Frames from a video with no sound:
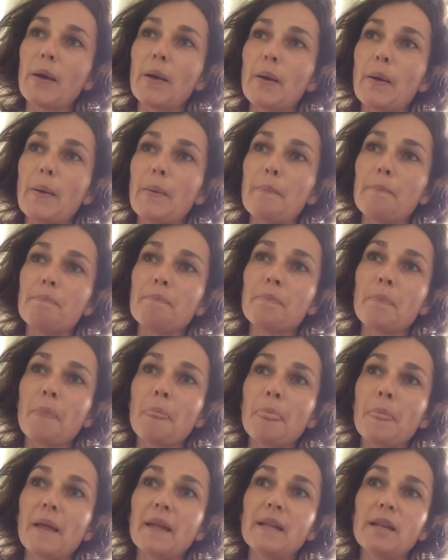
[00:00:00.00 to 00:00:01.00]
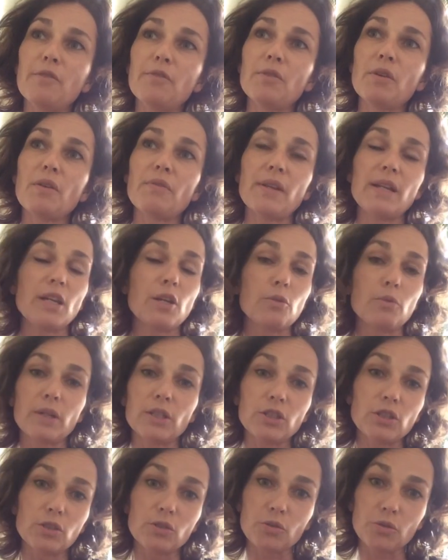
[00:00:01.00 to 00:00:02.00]
And if you have any
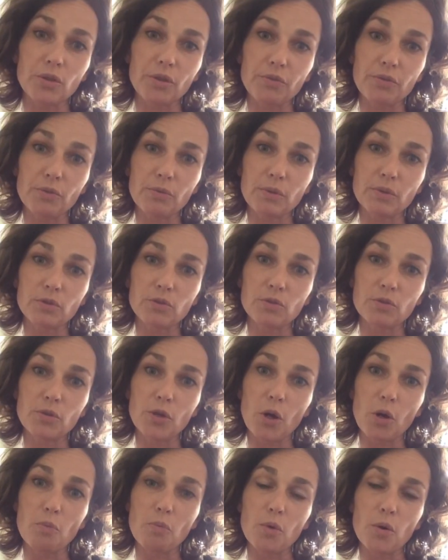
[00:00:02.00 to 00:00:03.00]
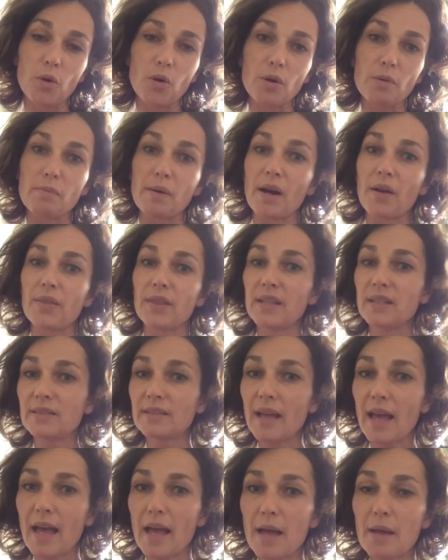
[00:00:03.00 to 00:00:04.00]
questions, or if you want to know more about
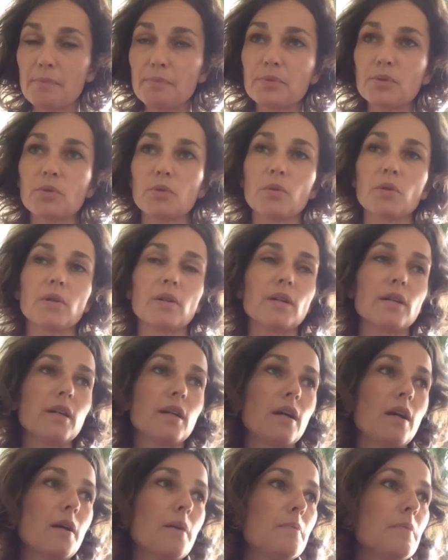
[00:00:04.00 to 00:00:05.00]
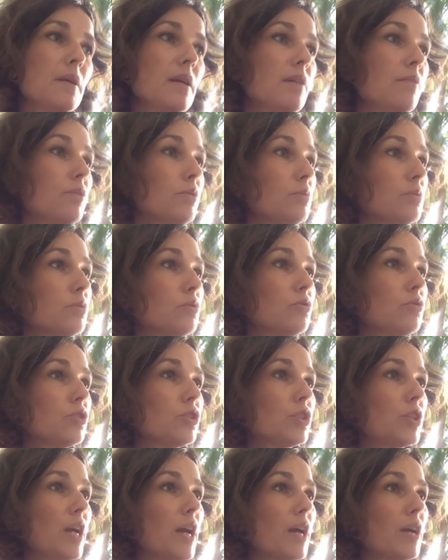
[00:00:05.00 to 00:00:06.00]
these apps, or if you want to
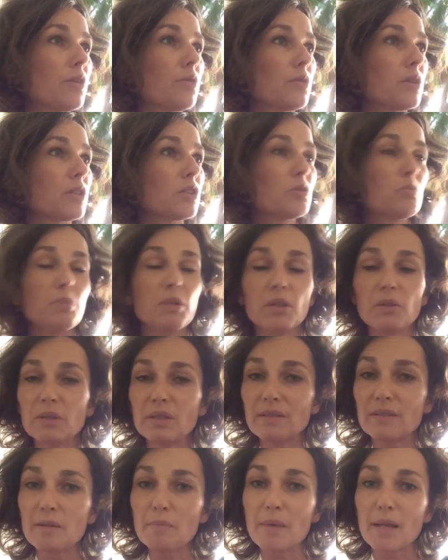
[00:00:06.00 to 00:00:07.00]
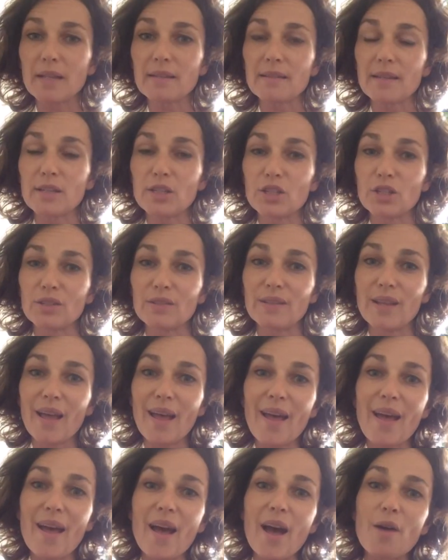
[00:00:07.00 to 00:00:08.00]
share your experience in meditation,
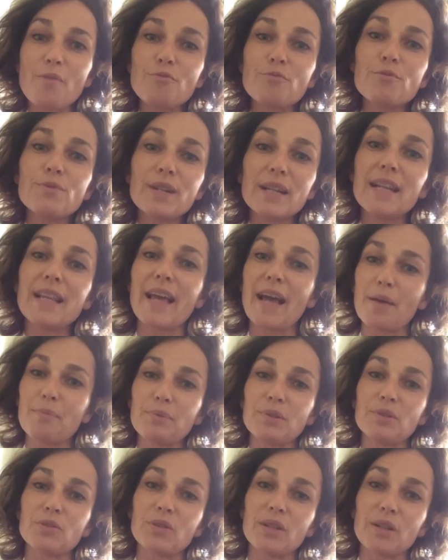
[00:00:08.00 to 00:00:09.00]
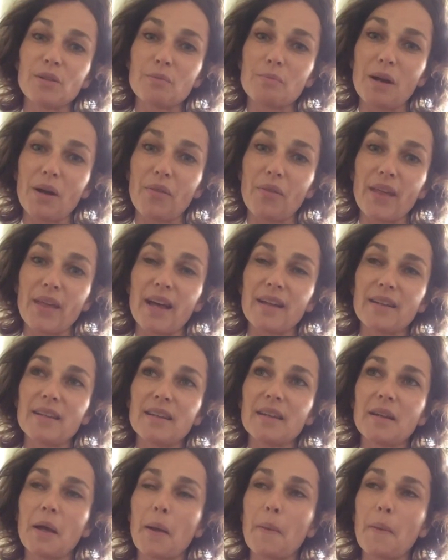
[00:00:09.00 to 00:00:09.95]
I'm really happy to hear about that.